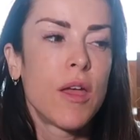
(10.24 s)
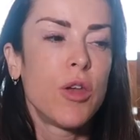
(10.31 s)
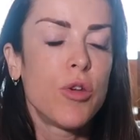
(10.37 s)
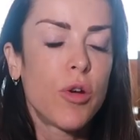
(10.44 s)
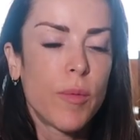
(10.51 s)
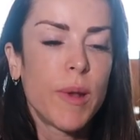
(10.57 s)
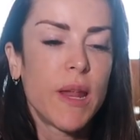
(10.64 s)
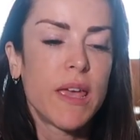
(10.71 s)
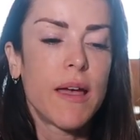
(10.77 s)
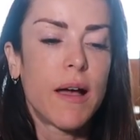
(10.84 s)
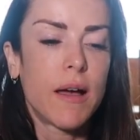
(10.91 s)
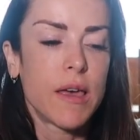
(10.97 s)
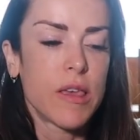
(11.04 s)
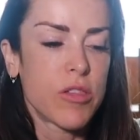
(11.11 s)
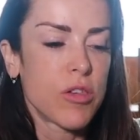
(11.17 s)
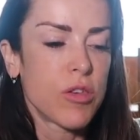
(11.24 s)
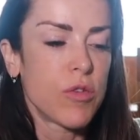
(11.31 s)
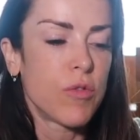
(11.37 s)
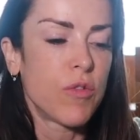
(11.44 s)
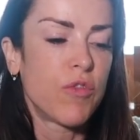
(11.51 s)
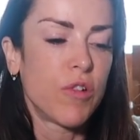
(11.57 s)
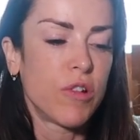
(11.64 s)
Normally I
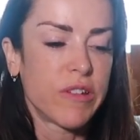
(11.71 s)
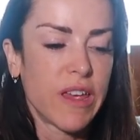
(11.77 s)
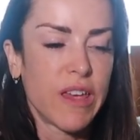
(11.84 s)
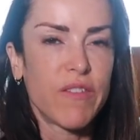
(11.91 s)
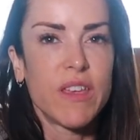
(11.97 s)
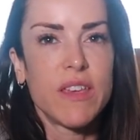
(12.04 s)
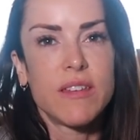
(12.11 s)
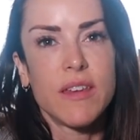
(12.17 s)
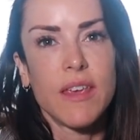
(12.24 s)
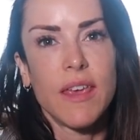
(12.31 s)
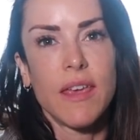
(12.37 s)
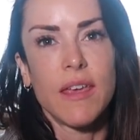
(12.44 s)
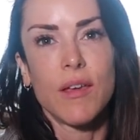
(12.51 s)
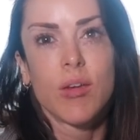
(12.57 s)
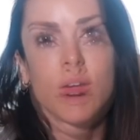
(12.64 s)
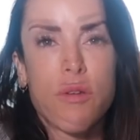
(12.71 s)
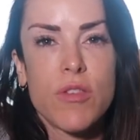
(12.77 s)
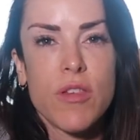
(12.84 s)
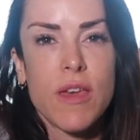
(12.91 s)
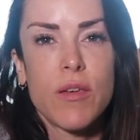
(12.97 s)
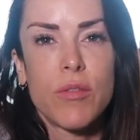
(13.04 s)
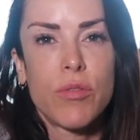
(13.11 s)
do a full day of eating or
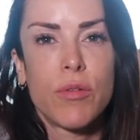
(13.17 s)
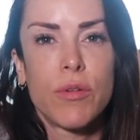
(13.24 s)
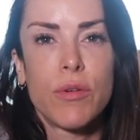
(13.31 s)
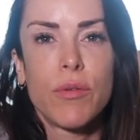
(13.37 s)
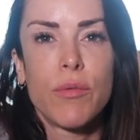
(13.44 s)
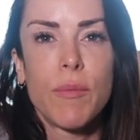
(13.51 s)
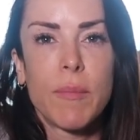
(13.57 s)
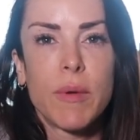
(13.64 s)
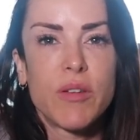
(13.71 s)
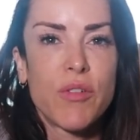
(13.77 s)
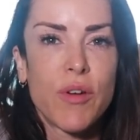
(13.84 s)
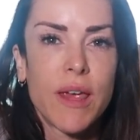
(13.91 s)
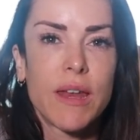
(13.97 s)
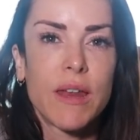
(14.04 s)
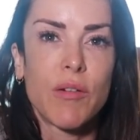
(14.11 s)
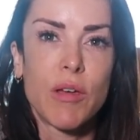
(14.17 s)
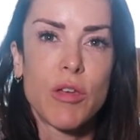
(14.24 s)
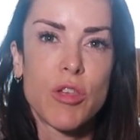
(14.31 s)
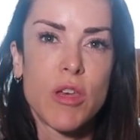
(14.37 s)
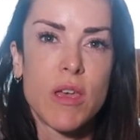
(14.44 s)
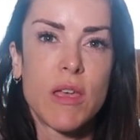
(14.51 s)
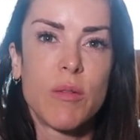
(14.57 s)
take you through my training
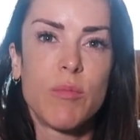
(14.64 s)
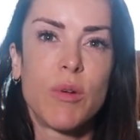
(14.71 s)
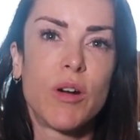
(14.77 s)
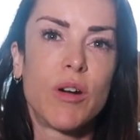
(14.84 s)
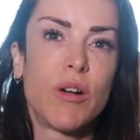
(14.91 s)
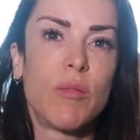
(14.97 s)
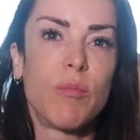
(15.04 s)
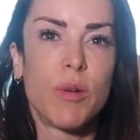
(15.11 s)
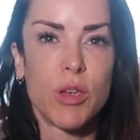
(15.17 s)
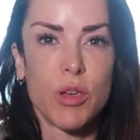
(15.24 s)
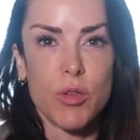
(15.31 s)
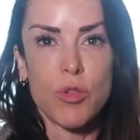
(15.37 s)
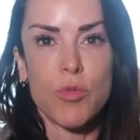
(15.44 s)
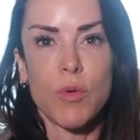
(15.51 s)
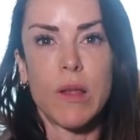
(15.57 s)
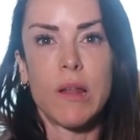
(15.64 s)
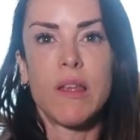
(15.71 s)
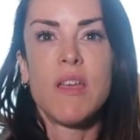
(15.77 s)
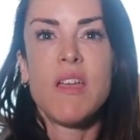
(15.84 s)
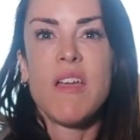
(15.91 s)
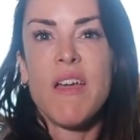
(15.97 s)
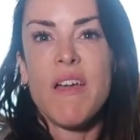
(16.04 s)
regime or my
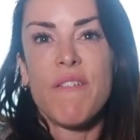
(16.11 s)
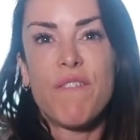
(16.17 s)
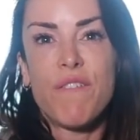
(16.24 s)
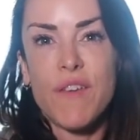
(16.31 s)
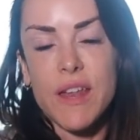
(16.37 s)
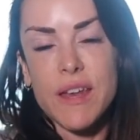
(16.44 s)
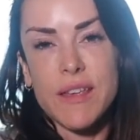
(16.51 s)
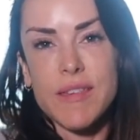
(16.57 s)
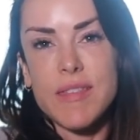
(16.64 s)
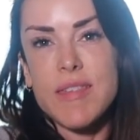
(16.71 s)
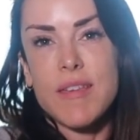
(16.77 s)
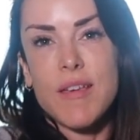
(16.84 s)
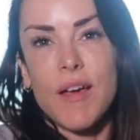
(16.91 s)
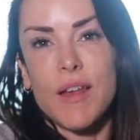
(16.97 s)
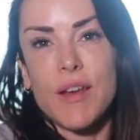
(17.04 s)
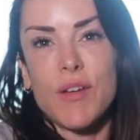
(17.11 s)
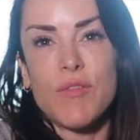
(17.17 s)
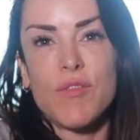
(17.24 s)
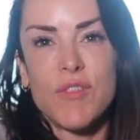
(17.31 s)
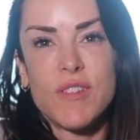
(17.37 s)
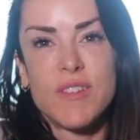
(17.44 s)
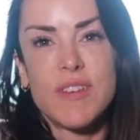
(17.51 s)
usual fitness kind
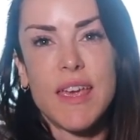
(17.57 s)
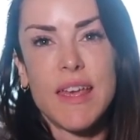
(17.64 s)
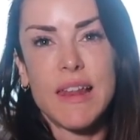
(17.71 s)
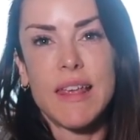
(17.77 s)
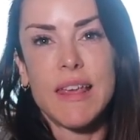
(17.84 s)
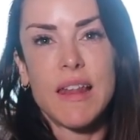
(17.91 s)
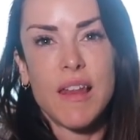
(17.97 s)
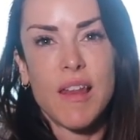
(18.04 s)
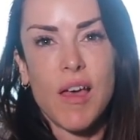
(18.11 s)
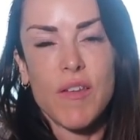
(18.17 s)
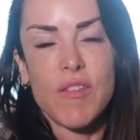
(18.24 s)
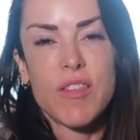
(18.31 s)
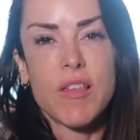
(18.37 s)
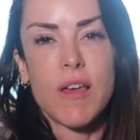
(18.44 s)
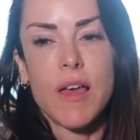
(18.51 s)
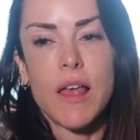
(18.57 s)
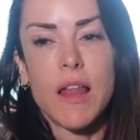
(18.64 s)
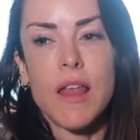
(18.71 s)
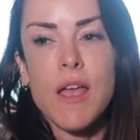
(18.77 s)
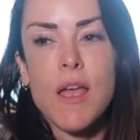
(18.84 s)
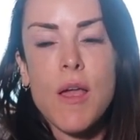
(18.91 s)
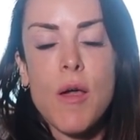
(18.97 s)
of daily
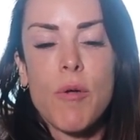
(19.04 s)
lifestyle.